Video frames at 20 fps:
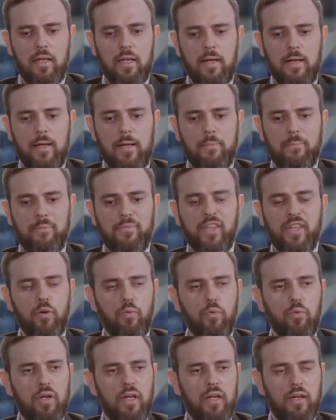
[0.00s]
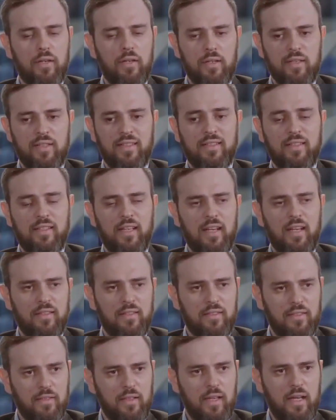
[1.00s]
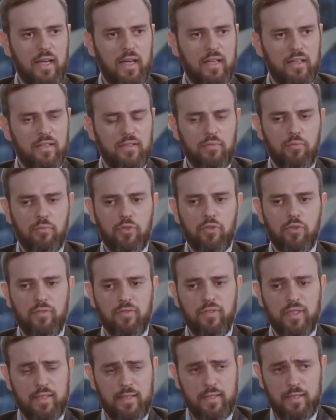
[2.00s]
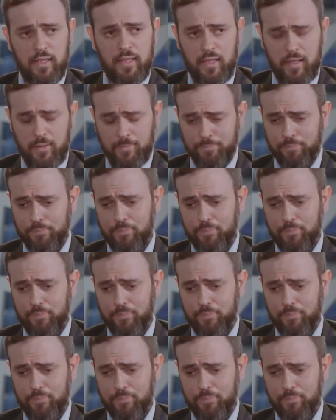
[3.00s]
there were state aids which obviously